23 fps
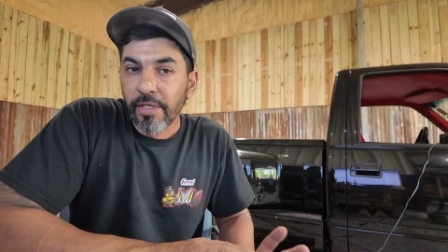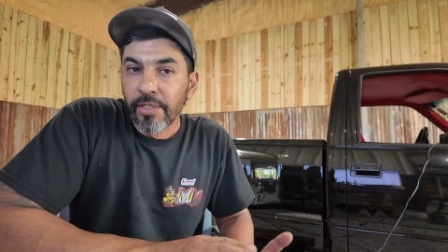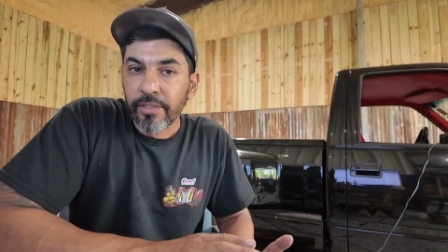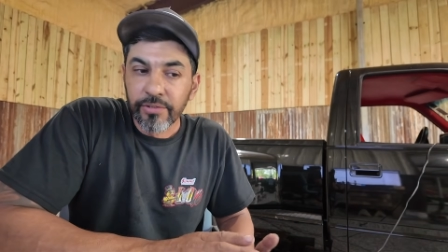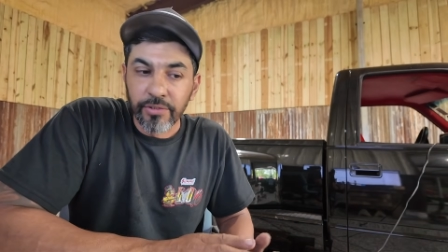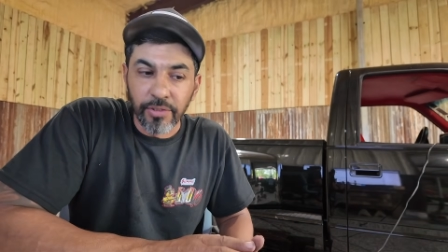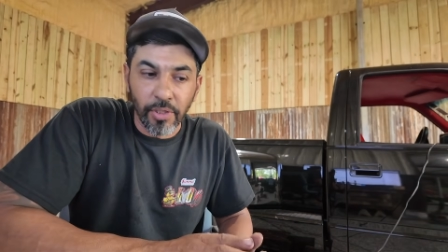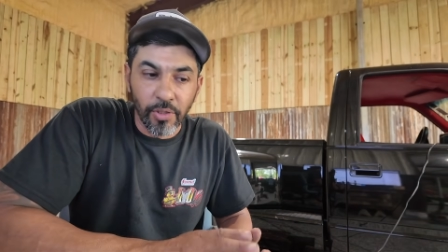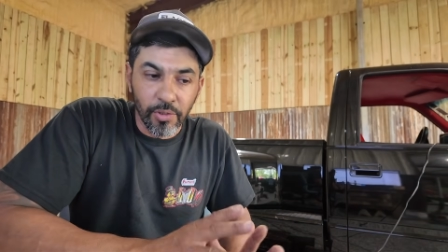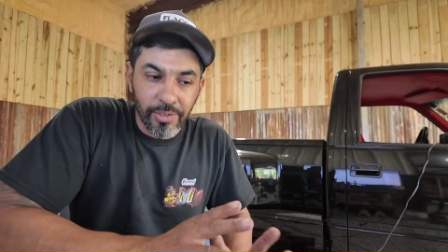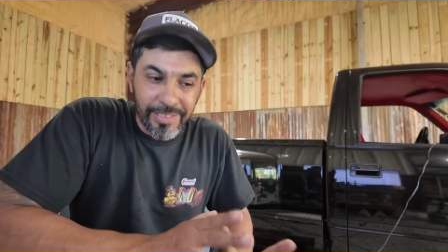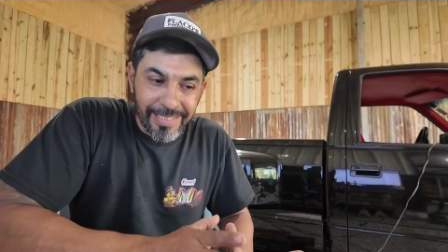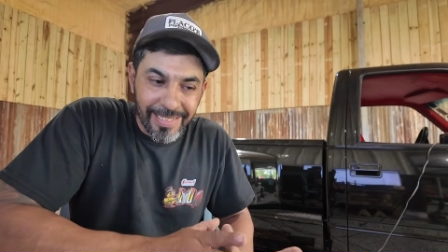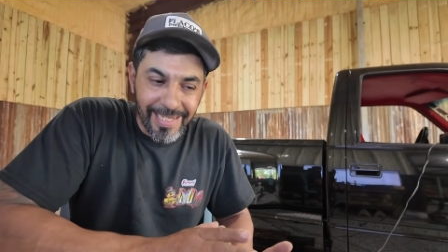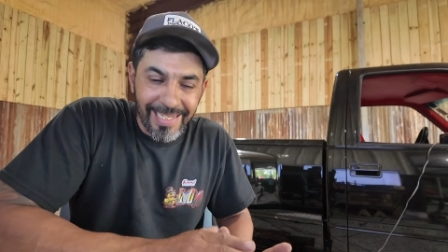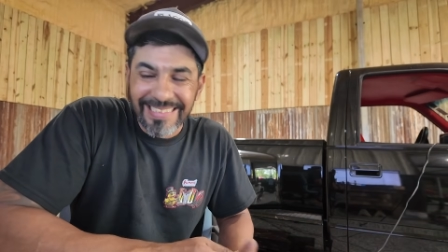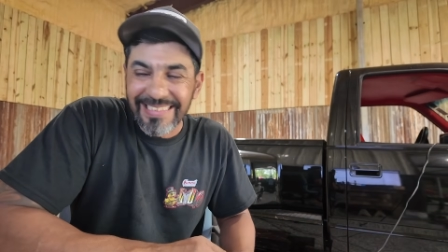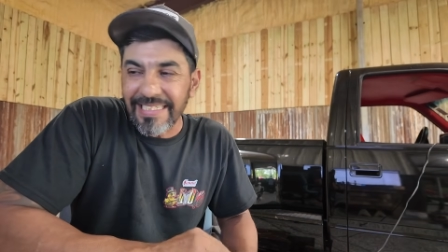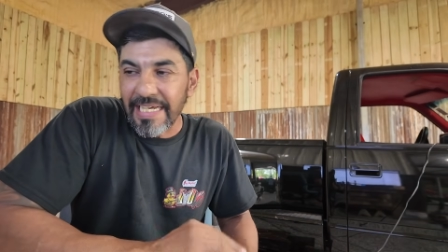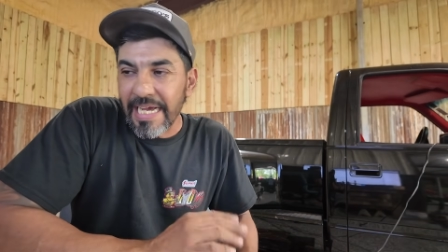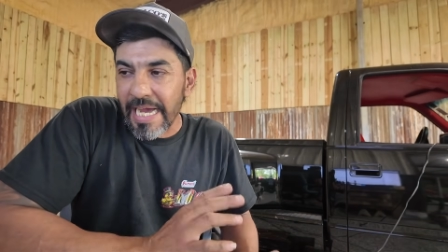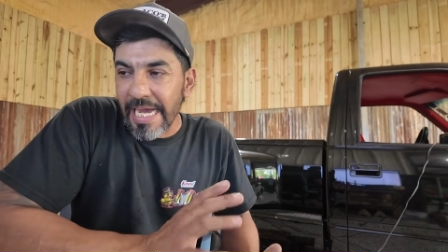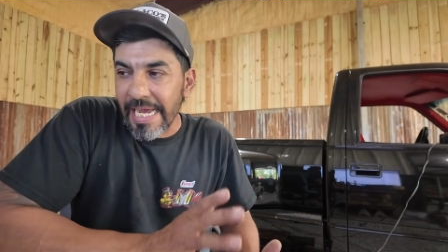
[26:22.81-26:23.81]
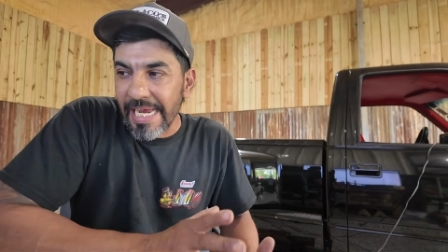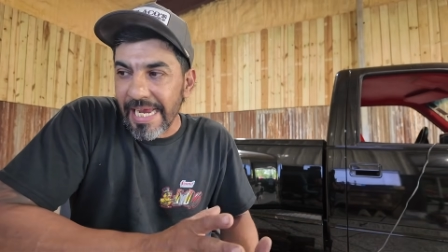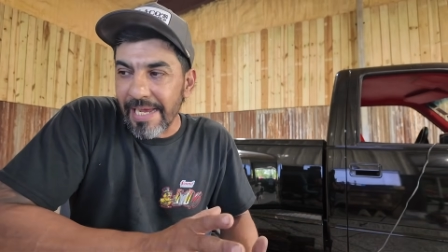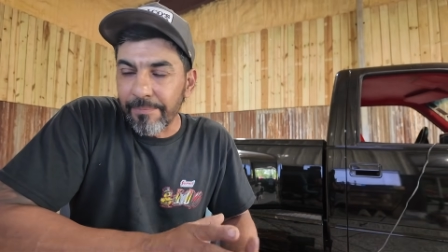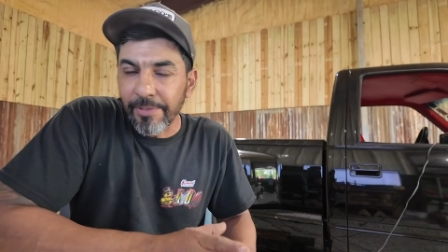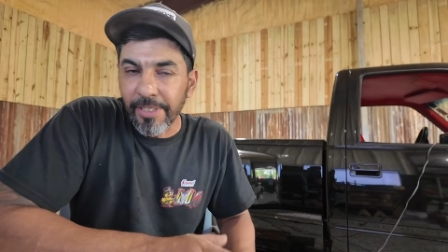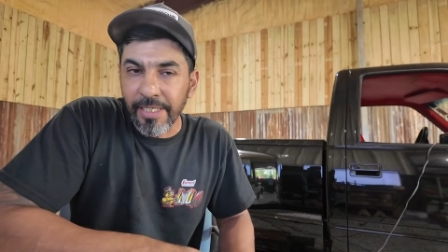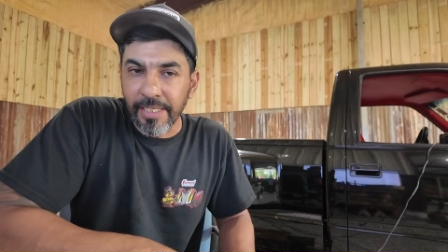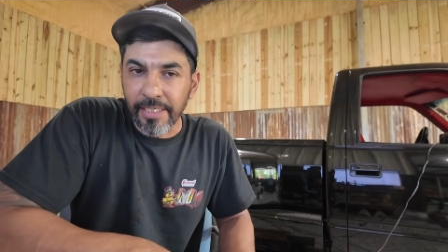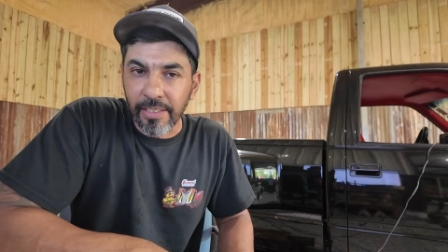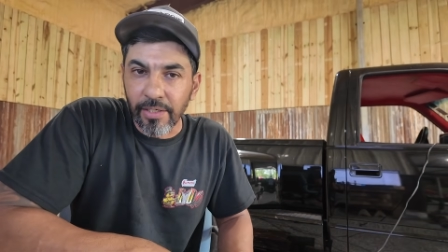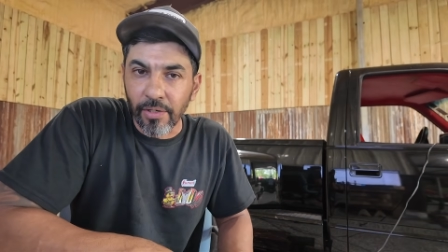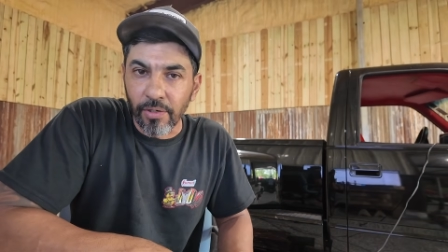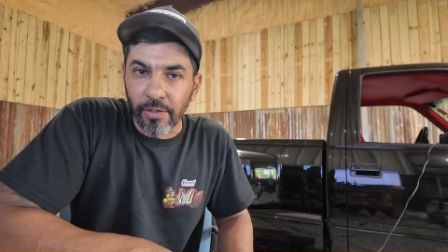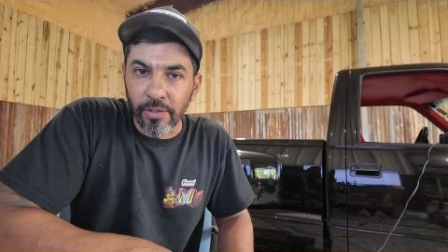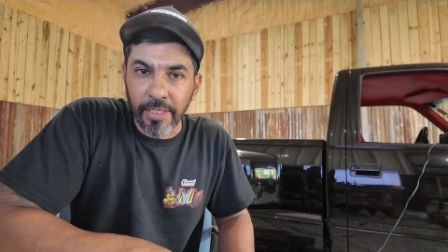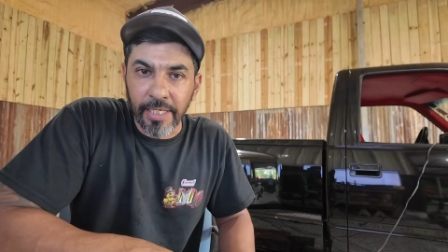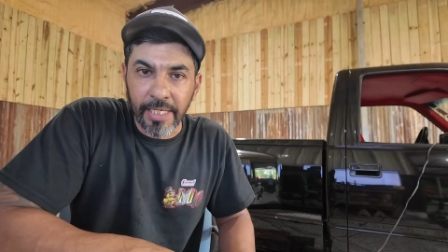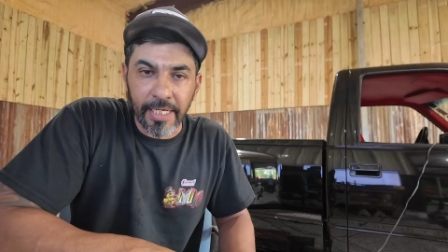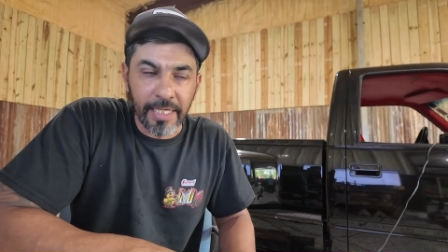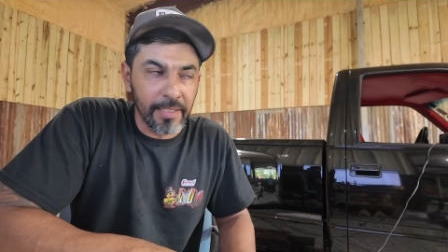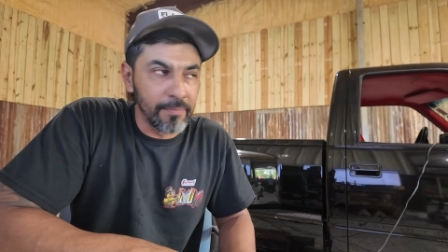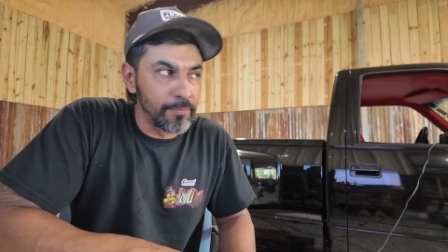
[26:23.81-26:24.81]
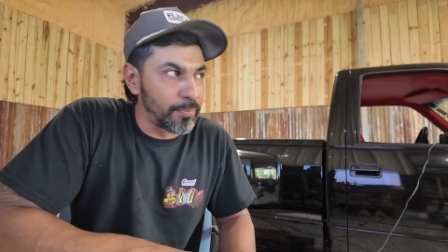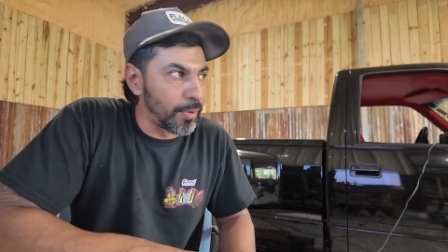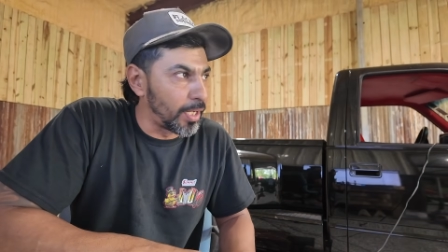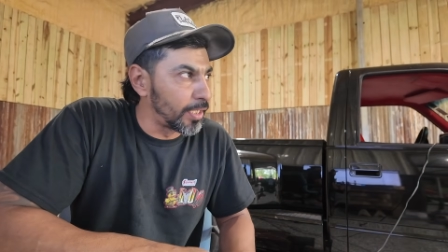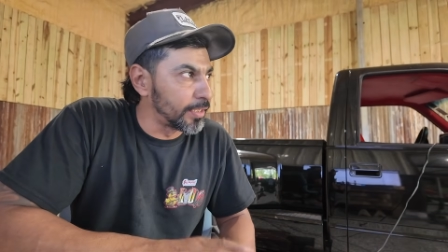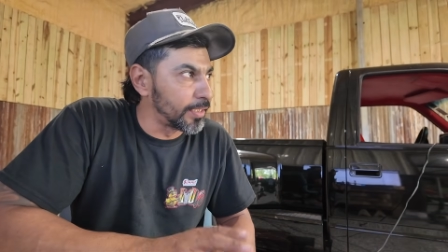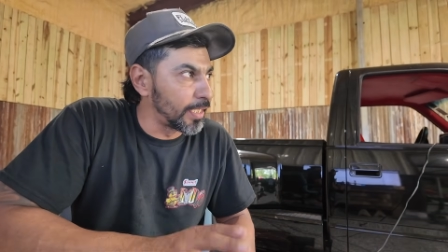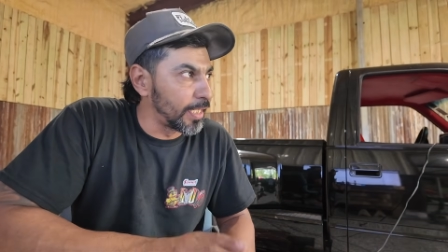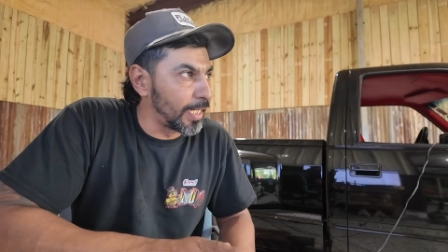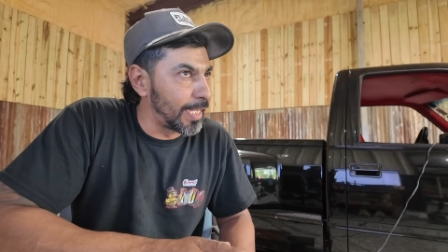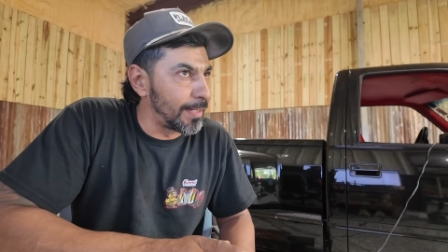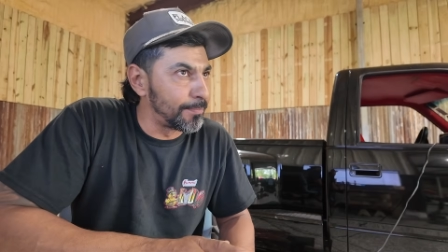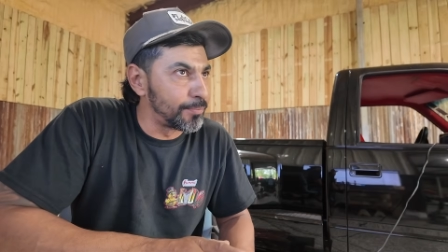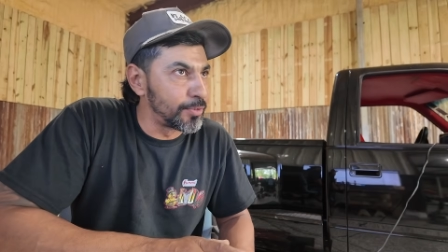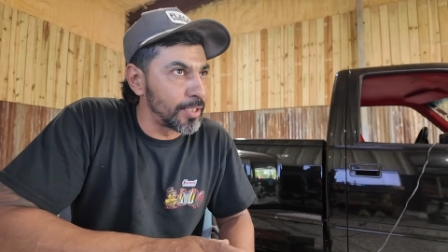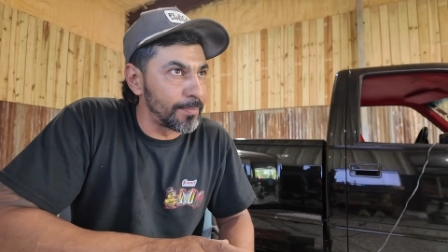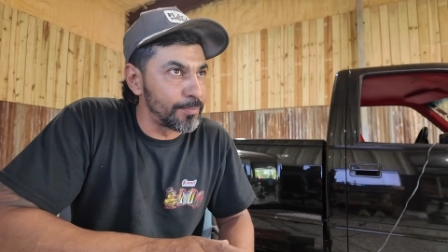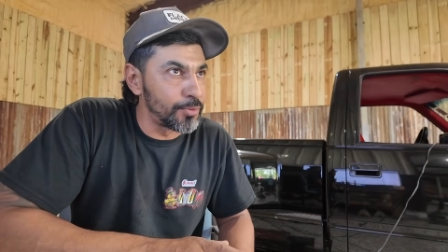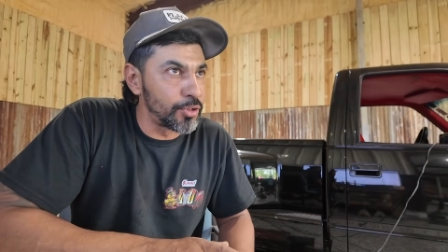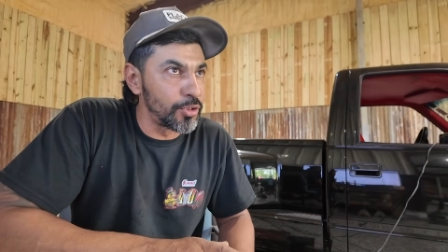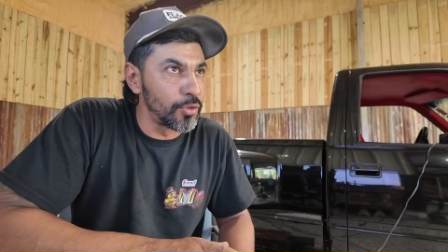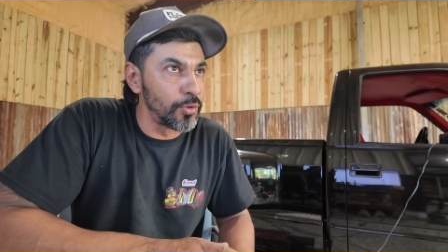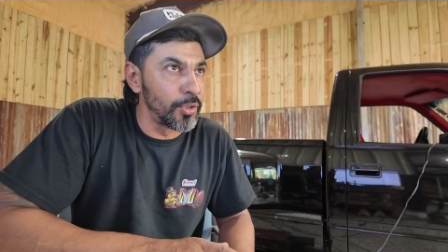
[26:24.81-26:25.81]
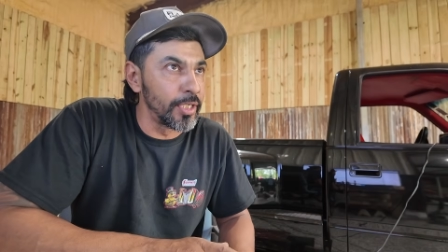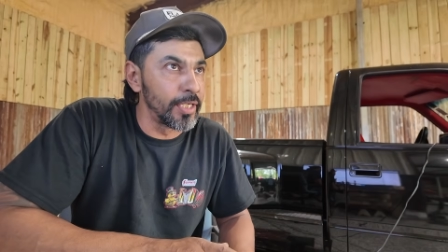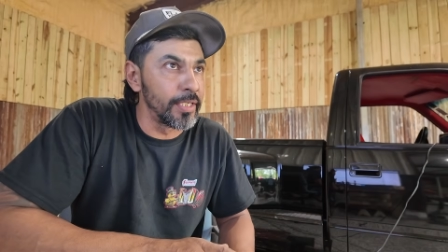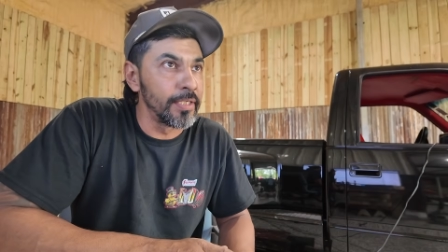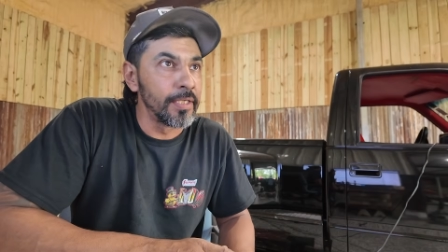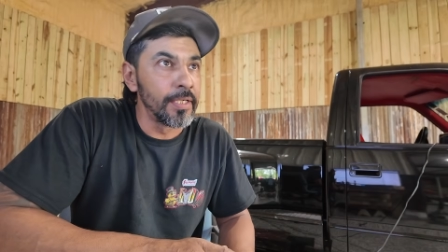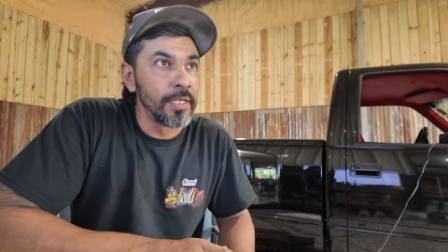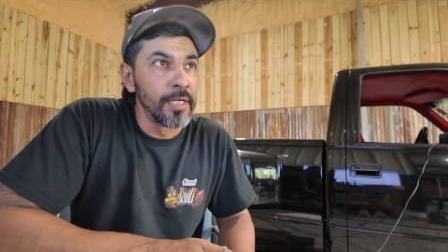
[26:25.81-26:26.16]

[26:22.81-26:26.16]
So yes, I am going to go ahead and plug the laptop to it,